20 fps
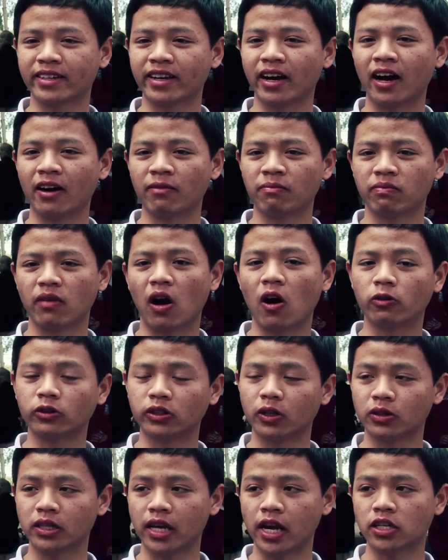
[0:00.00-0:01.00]
uh, all
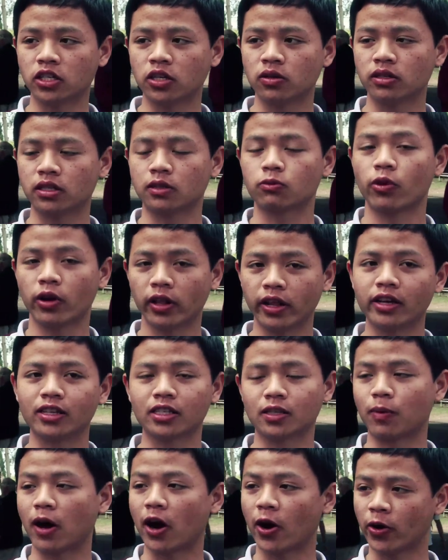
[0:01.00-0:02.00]
those issues is really
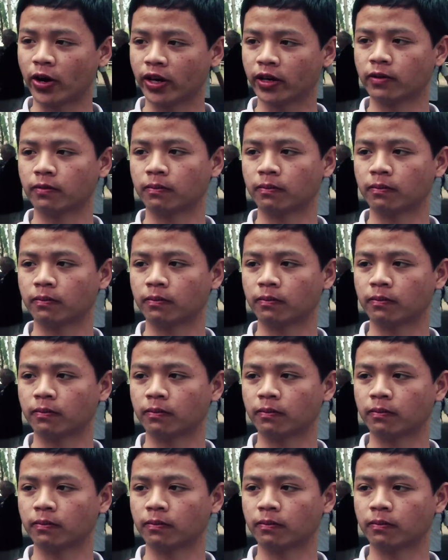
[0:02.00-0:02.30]
inspiring.